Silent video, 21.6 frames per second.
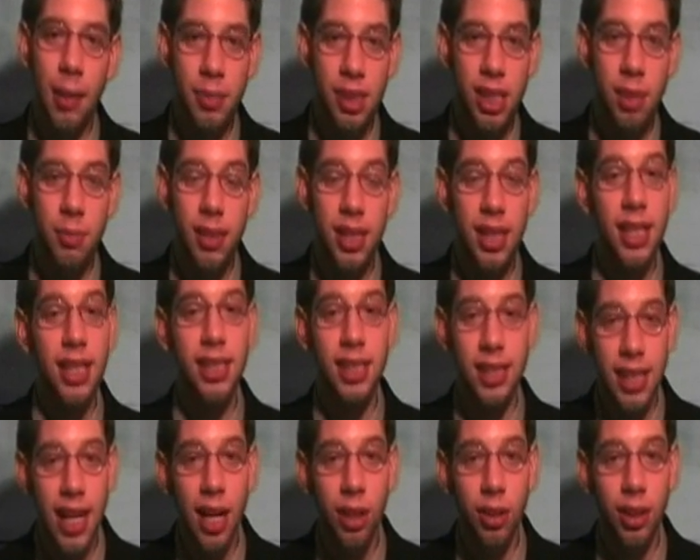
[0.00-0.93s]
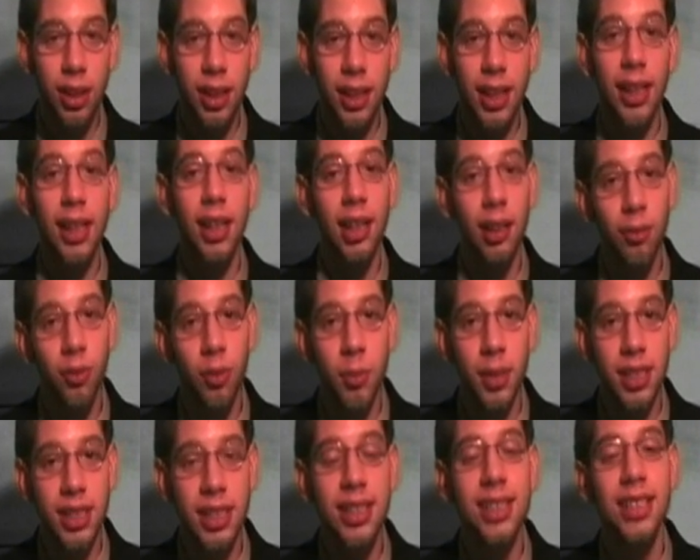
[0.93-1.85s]
happens to be the astounding yet
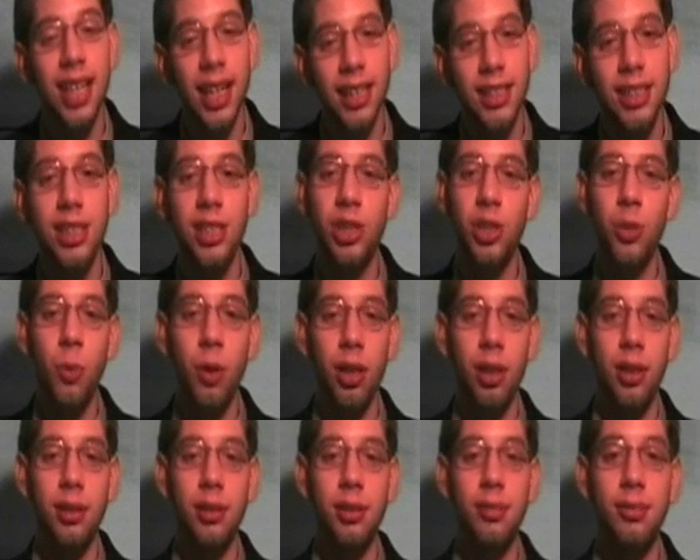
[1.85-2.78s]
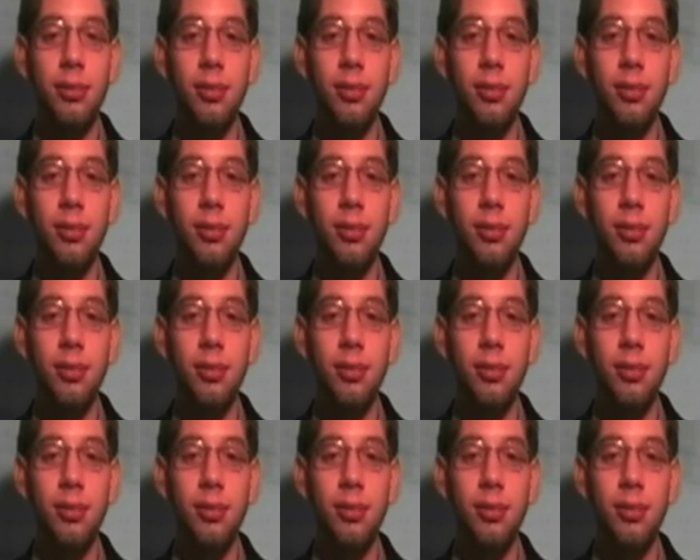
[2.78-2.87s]
infamous 1920s.